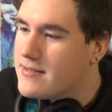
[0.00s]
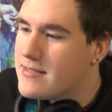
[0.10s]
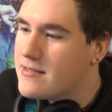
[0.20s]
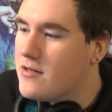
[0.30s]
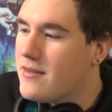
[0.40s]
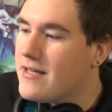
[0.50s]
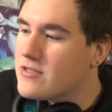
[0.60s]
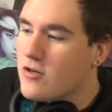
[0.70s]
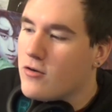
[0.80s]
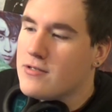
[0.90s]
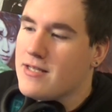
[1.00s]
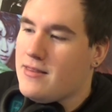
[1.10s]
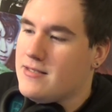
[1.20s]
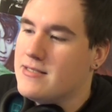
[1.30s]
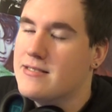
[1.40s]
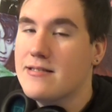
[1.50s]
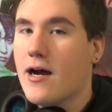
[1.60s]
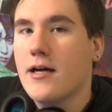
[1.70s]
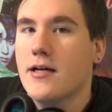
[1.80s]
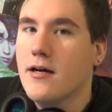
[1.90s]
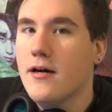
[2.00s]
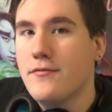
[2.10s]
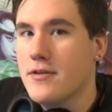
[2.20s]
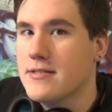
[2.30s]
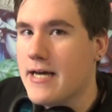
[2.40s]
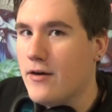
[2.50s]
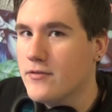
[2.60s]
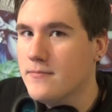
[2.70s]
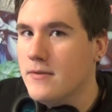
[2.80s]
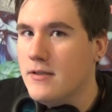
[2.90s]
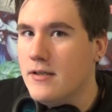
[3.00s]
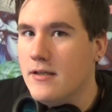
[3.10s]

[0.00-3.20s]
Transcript: Like this is good. That song is like the stuck of this album.